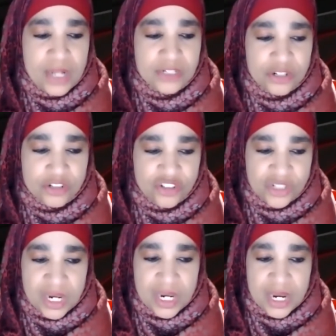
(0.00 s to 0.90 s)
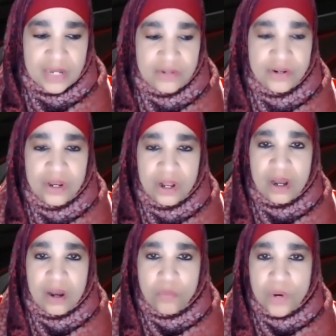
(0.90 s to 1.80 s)
understand
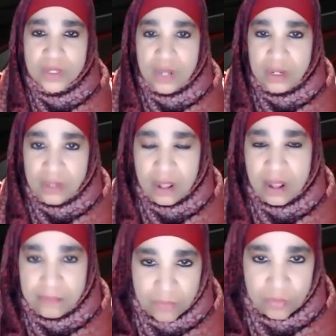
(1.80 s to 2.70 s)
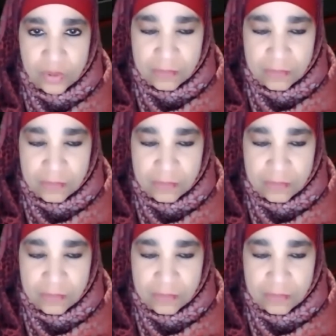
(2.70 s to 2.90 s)
what Allah